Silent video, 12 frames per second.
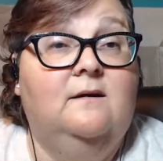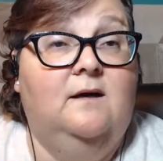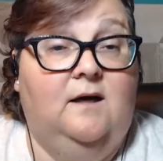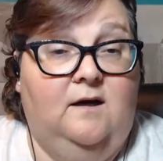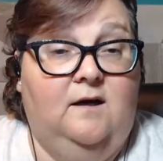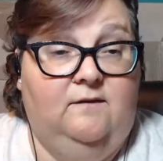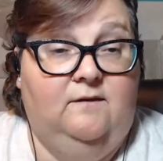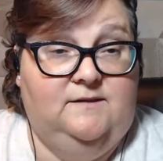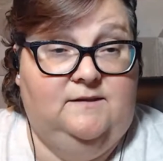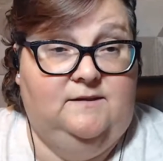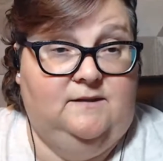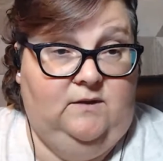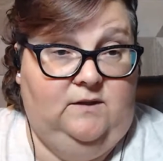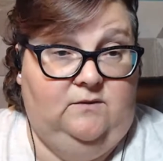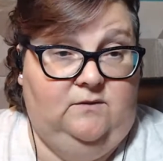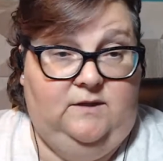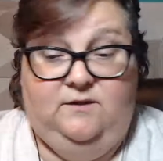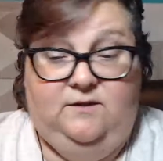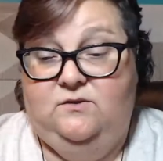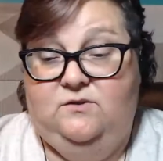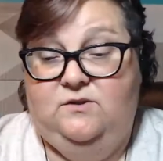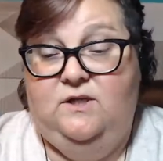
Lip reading: of serial killers.